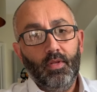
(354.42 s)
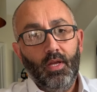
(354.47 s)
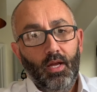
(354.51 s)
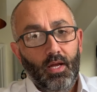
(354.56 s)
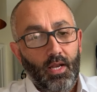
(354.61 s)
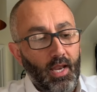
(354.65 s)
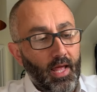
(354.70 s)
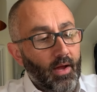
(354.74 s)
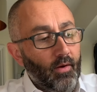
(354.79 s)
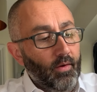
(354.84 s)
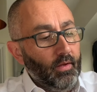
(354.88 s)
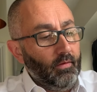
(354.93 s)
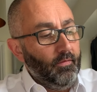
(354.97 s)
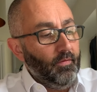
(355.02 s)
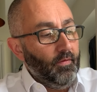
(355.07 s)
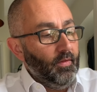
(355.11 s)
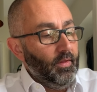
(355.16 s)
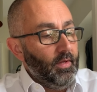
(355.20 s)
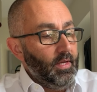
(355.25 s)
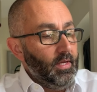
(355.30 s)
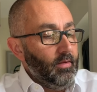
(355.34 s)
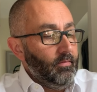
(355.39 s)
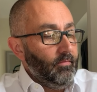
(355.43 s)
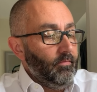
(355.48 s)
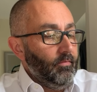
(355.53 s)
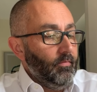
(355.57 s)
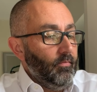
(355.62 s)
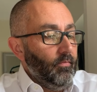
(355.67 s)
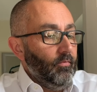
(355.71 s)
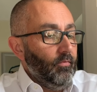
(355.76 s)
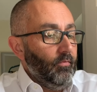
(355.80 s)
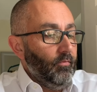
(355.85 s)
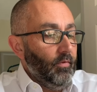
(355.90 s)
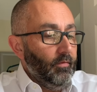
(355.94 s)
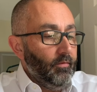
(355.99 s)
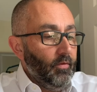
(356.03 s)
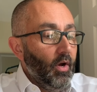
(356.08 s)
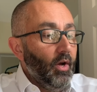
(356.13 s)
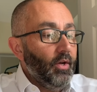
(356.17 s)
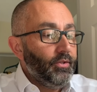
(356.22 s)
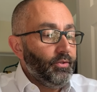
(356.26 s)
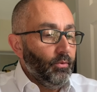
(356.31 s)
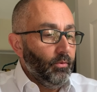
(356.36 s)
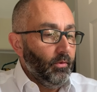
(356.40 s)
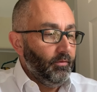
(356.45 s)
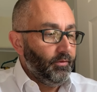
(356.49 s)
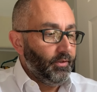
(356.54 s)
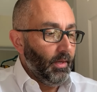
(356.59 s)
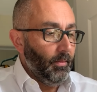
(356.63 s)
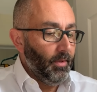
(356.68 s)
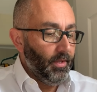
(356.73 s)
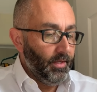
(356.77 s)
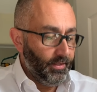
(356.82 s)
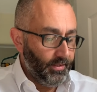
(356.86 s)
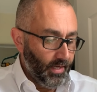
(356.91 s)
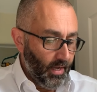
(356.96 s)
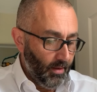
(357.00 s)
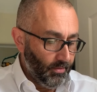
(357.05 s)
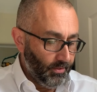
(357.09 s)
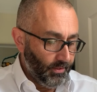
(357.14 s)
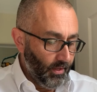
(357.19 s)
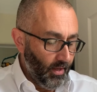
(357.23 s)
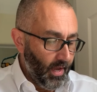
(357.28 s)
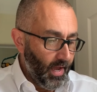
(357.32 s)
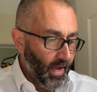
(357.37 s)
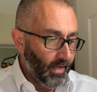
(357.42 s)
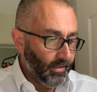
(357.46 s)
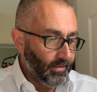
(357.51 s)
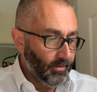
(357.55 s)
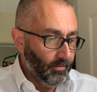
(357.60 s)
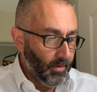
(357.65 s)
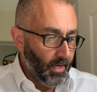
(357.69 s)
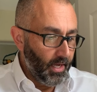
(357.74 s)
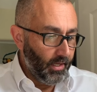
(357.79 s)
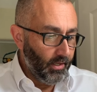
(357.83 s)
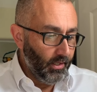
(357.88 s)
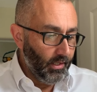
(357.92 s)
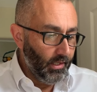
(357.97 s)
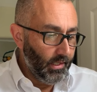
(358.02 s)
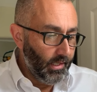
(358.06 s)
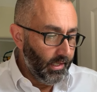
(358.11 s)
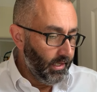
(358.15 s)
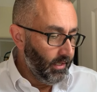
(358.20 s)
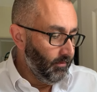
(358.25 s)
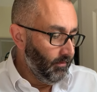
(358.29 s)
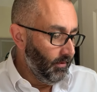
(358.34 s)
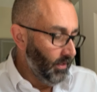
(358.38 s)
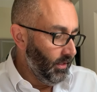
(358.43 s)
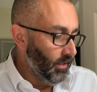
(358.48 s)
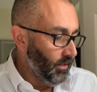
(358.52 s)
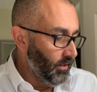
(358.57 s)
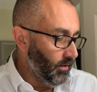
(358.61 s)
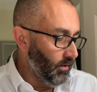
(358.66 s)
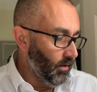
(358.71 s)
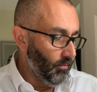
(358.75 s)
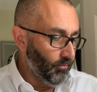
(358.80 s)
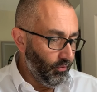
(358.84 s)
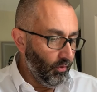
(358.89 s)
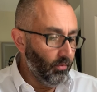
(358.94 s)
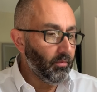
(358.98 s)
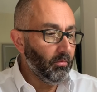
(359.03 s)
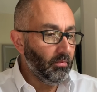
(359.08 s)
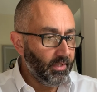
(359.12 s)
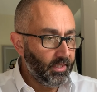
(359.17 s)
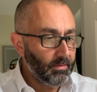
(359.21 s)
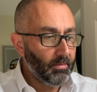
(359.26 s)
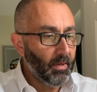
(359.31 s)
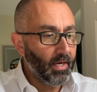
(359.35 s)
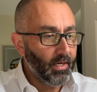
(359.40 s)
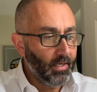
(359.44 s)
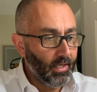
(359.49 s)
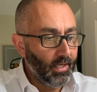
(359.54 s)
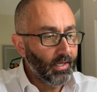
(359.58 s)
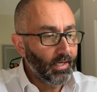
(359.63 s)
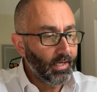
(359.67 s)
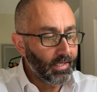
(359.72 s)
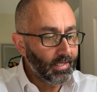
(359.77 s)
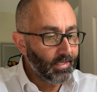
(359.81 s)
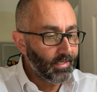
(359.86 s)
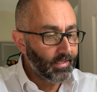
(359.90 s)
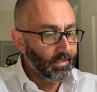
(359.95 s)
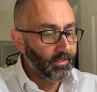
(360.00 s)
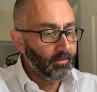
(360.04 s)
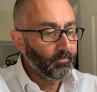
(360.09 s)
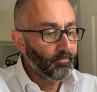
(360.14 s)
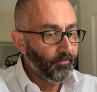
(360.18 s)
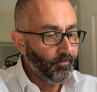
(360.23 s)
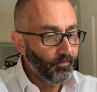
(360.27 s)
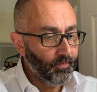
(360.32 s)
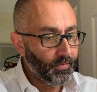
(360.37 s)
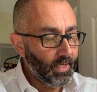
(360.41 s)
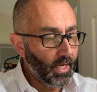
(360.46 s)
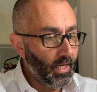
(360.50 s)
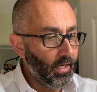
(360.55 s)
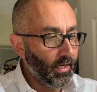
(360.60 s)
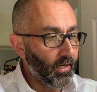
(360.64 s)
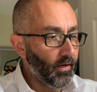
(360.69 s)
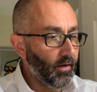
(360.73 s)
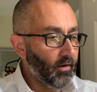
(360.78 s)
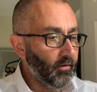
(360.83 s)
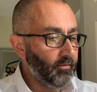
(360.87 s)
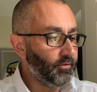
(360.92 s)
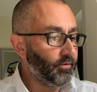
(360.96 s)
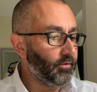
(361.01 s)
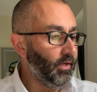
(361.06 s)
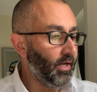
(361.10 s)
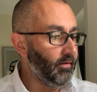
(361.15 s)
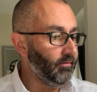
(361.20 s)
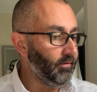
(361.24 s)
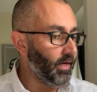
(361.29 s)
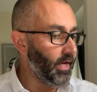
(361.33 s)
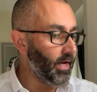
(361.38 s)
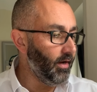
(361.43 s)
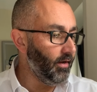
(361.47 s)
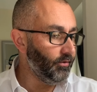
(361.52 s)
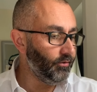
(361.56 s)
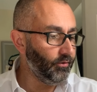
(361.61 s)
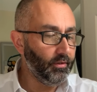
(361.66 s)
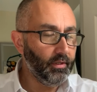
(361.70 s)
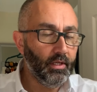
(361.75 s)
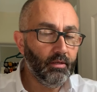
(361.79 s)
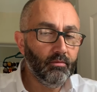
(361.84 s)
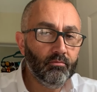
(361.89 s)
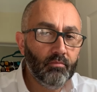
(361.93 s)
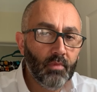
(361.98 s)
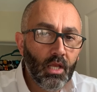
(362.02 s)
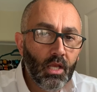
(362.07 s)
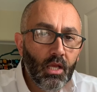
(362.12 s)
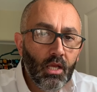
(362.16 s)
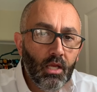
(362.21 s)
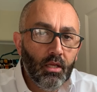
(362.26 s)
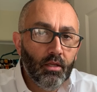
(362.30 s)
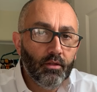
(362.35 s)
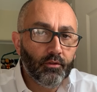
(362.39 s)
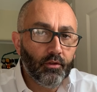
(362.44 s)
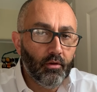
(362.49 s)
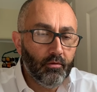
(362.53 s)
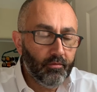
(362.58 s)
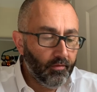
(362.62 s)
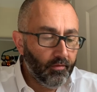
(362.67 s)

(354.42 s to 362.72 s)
allowing for the reversal of some of the steps that I had to make earlier, I probably spent at least 10.5 to 11 hours on it so